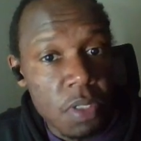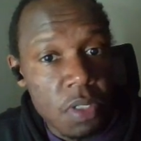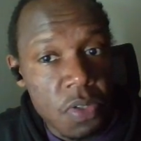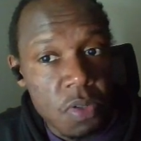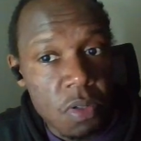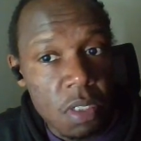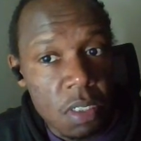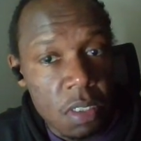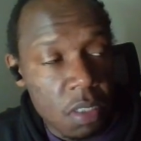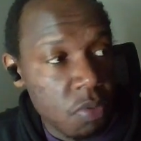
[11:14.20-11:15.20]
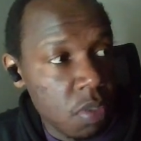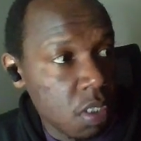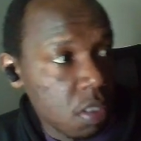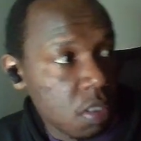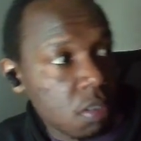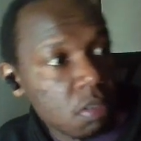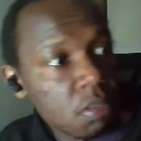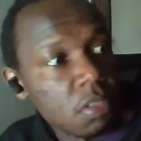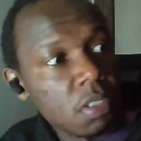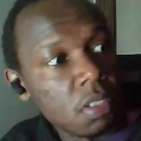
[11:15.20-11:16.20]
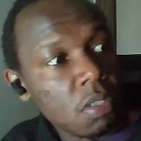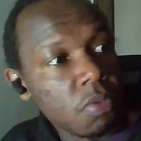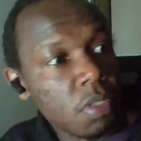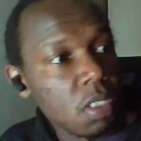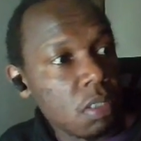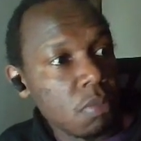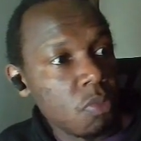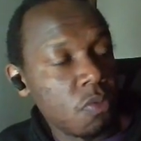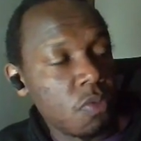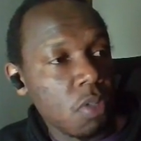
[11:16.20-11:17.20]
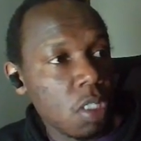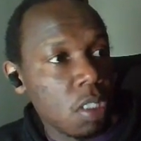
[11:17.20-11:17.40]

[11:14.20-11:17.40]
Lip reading: installing, and then we can see how we can move forward.